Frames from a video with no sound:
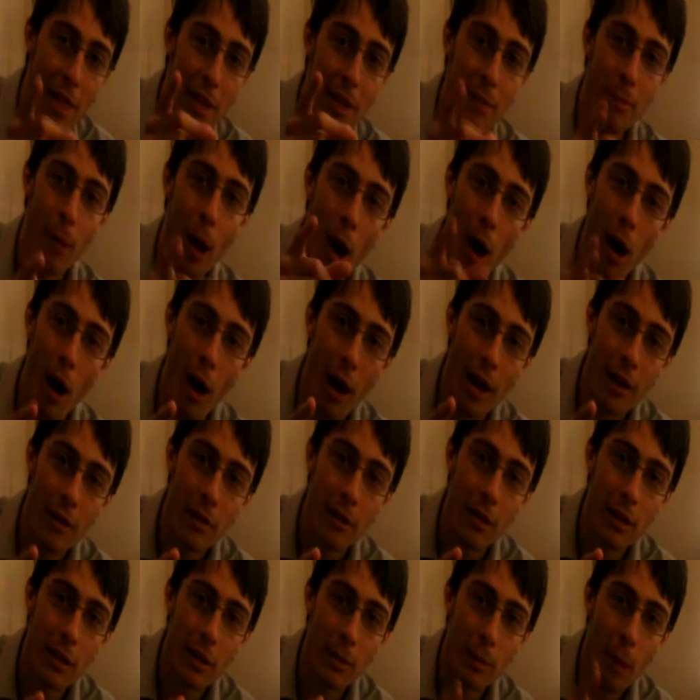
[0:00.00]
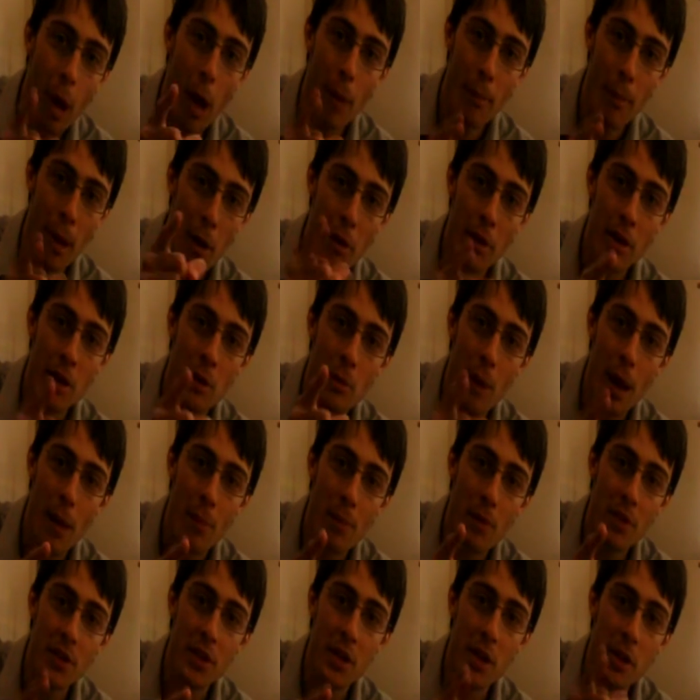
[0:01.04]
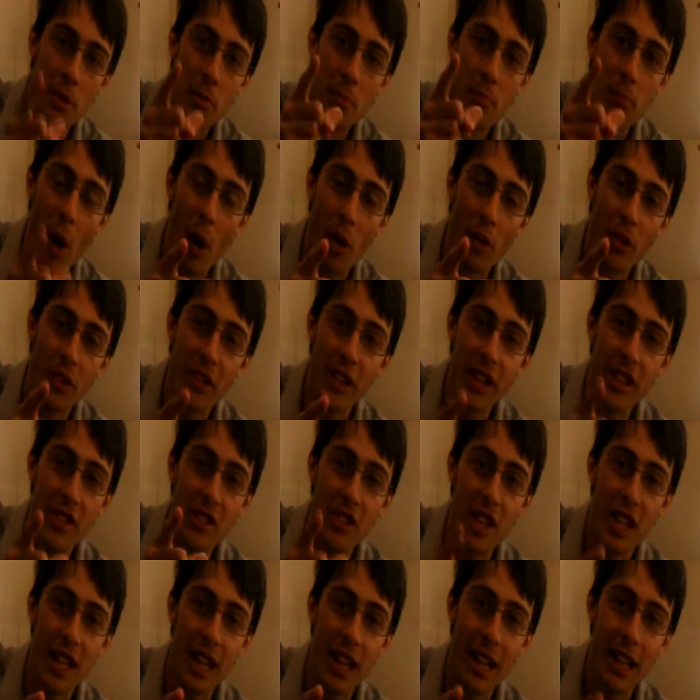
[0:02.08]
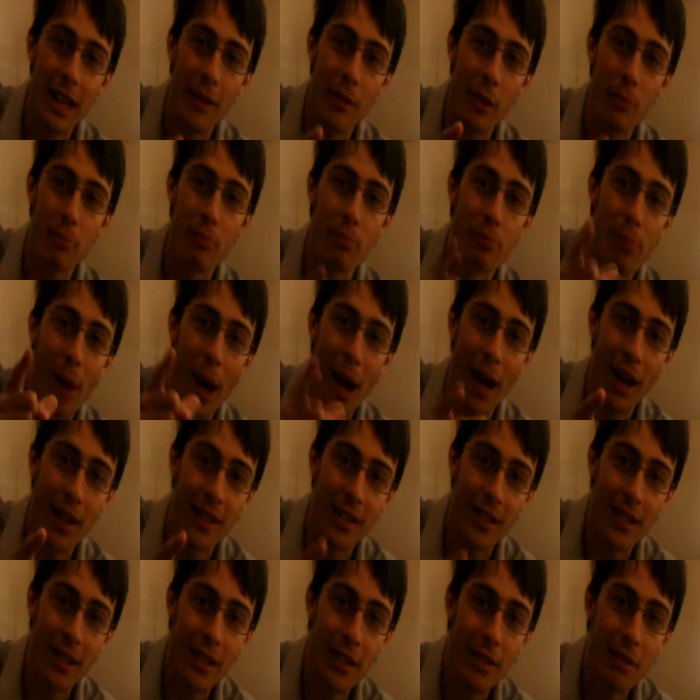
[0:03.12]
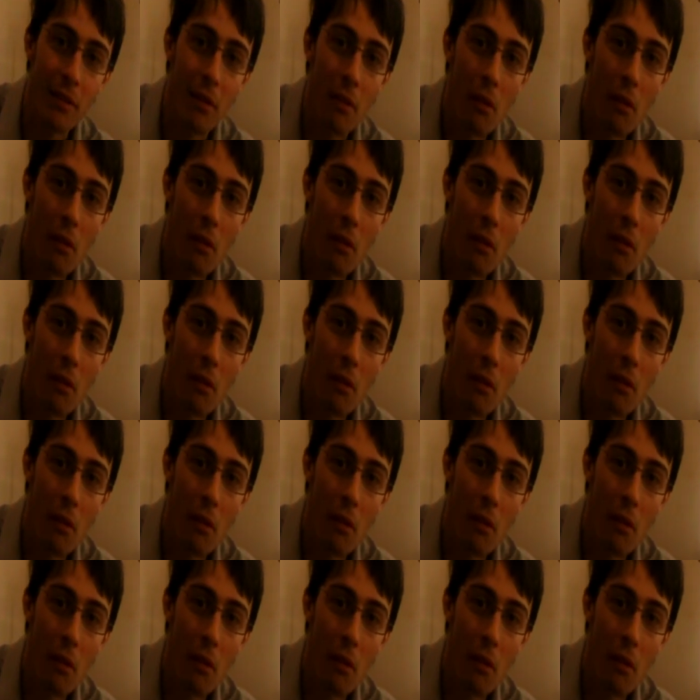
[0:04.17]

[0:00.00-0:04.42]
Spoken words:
than mine? My American weapons, you poncy, jilly-livered bastard?